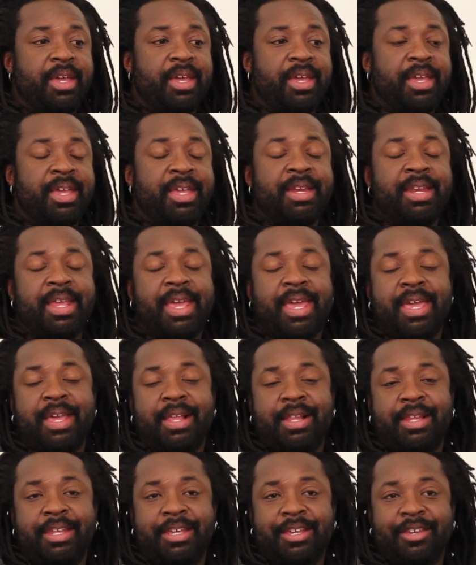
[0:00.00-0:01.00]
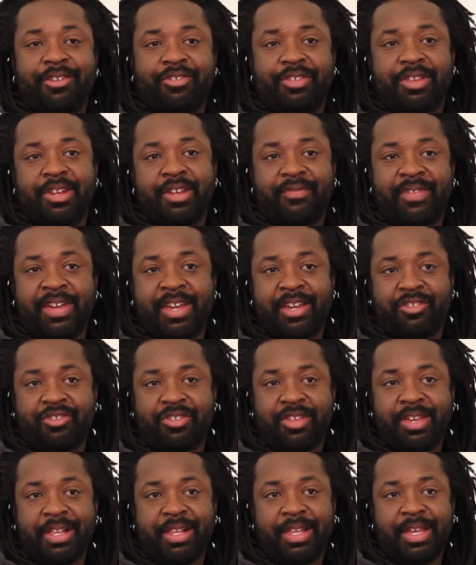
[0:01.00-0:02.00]
inhaling instead of
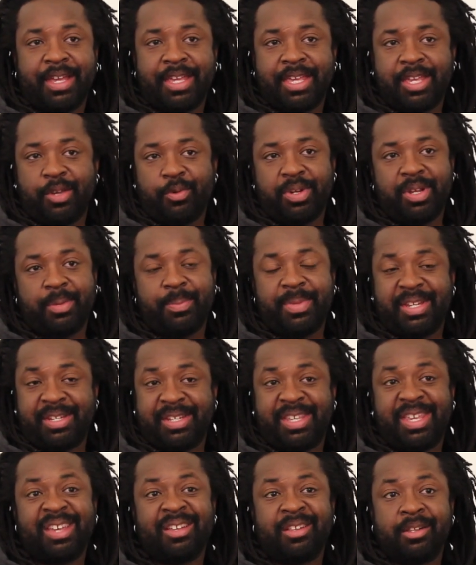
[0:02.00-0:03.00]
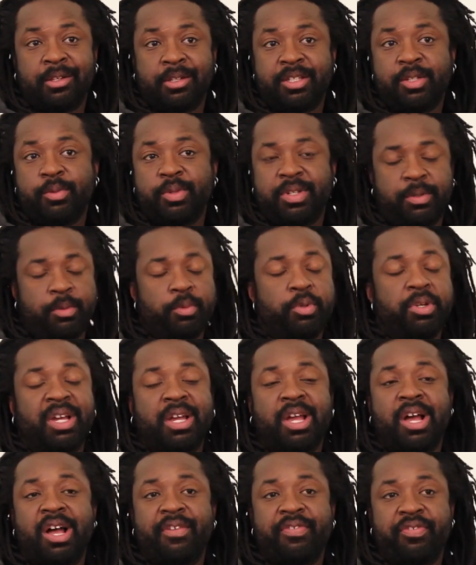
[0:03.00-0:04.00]
exhaling, he would have been killed. He would, would
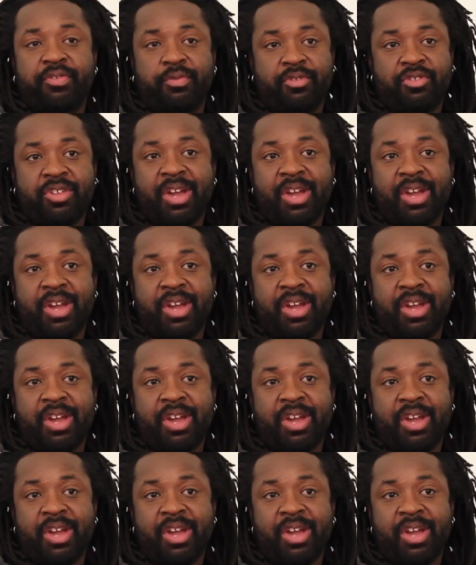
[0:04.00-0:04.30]
have gone through his